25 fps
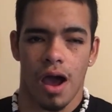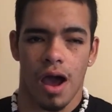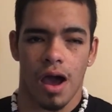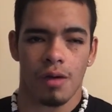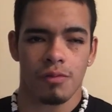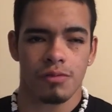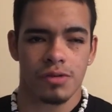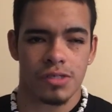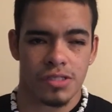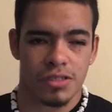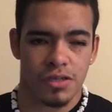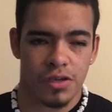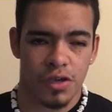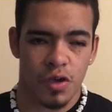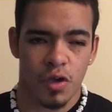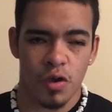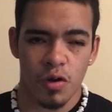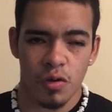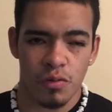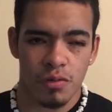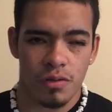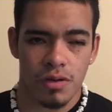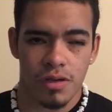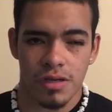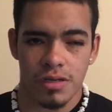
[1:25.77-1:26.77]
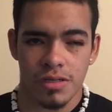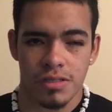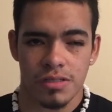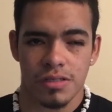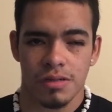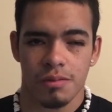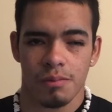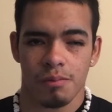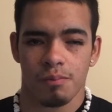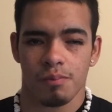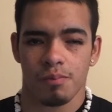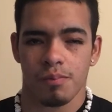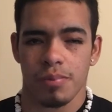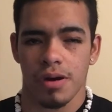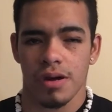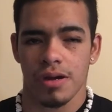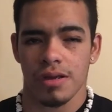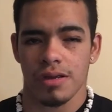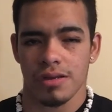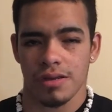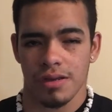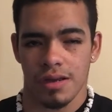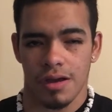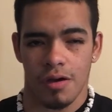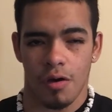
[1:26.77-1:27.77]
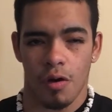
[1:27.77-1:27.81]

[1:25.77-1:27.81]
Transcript: I was curious, but